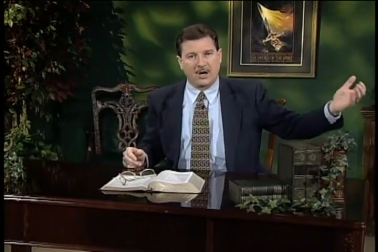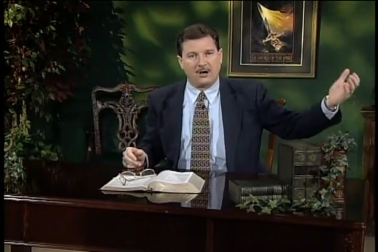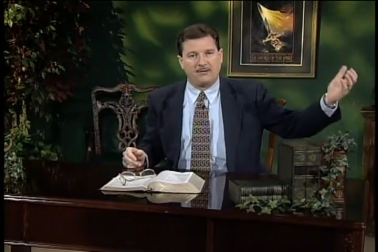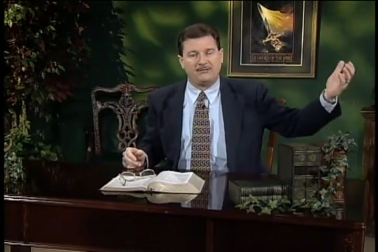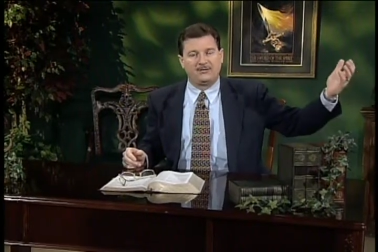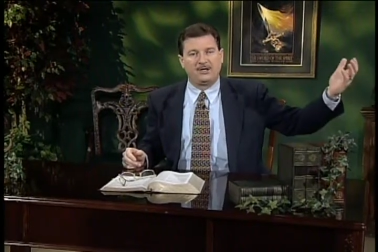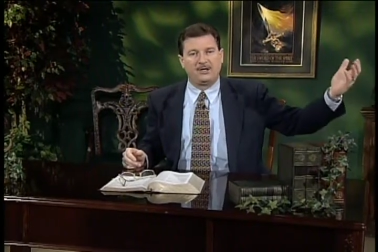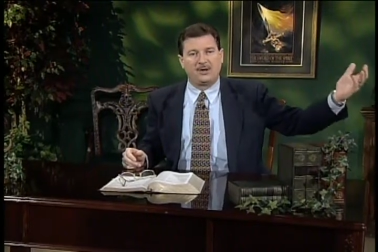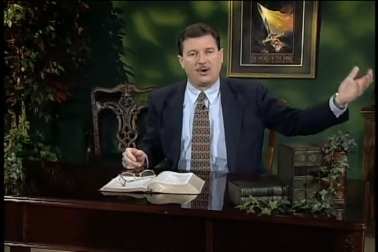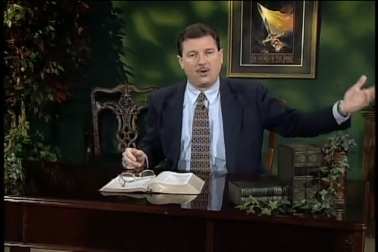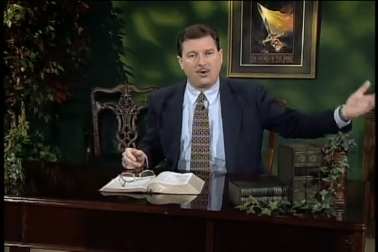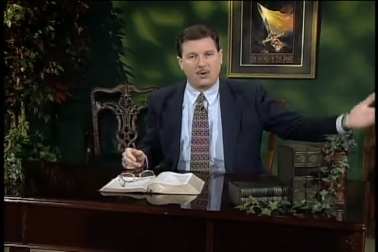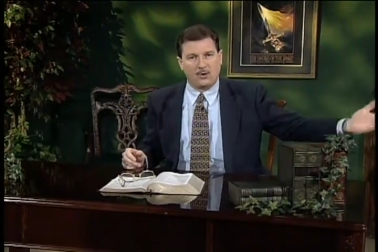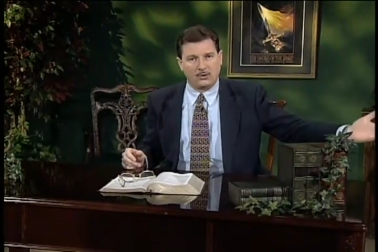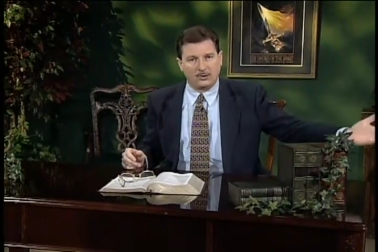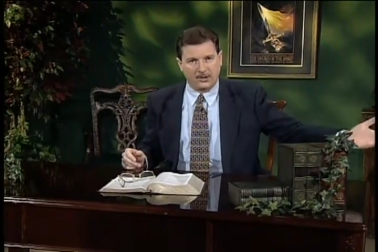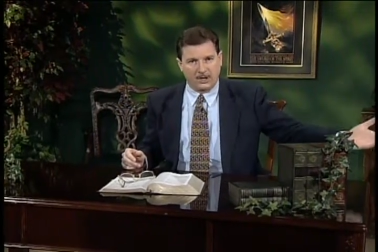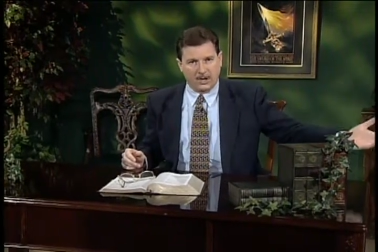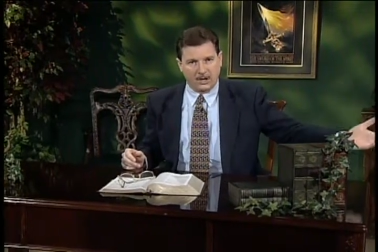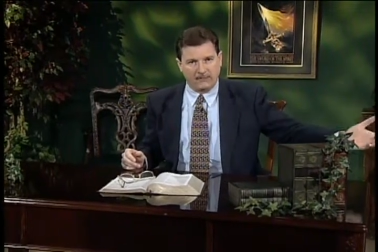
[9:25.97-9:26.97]
of the
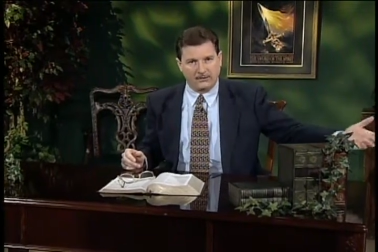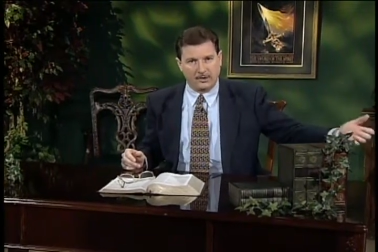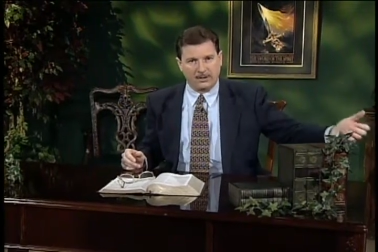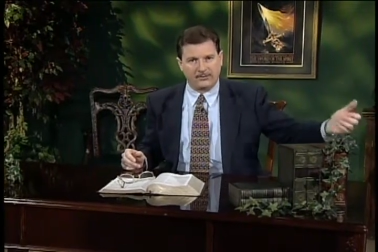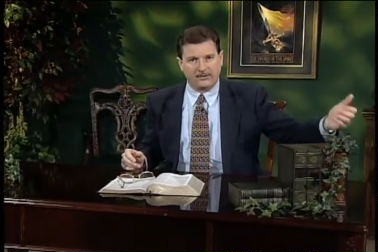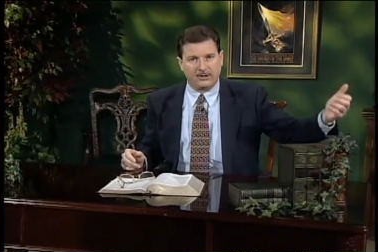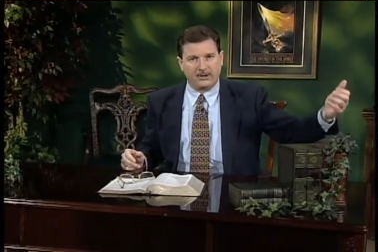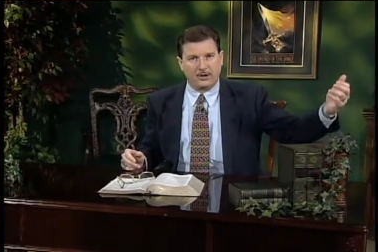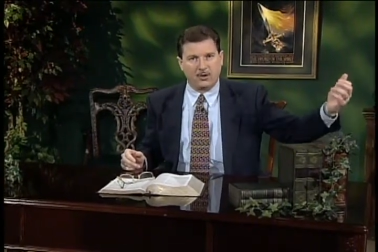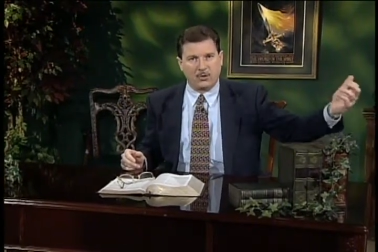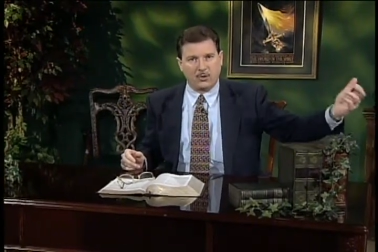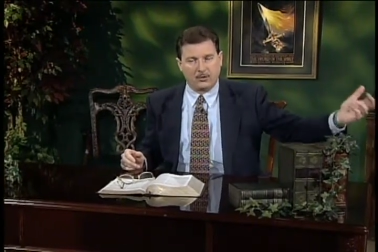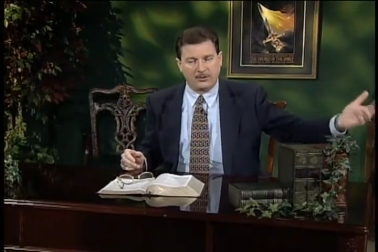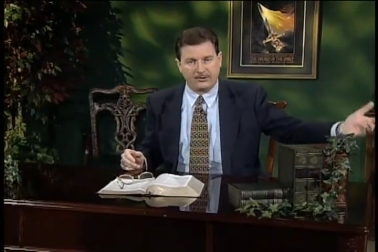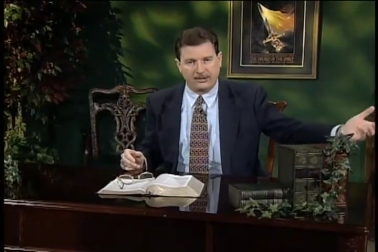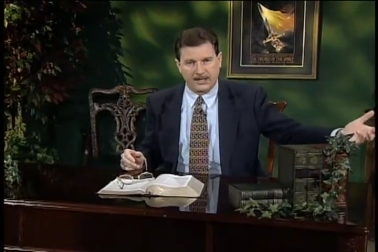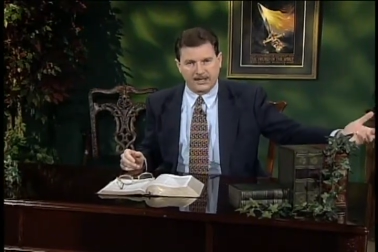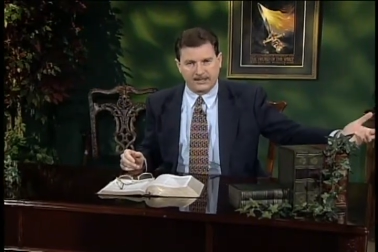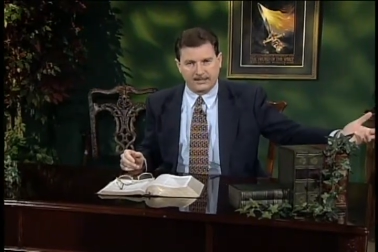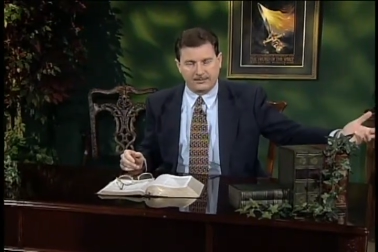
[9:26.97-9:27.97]
old covenant, the Old
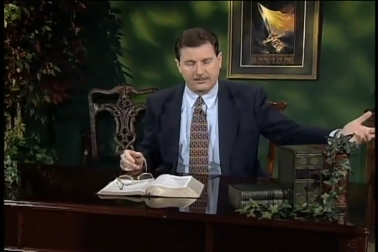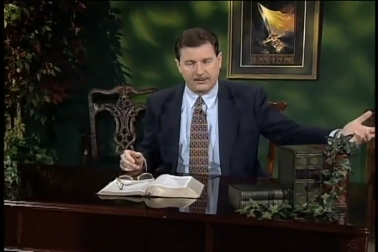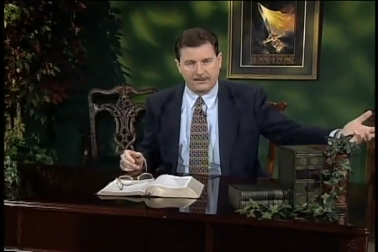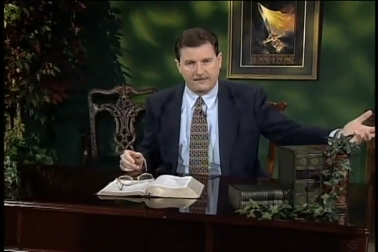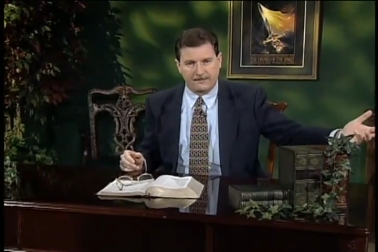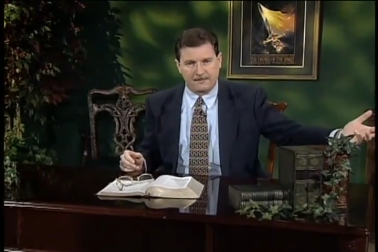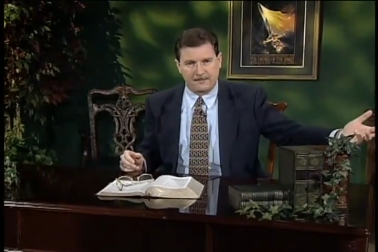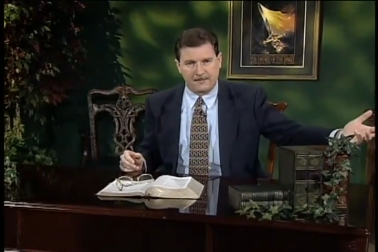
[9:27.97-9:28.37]
Testament.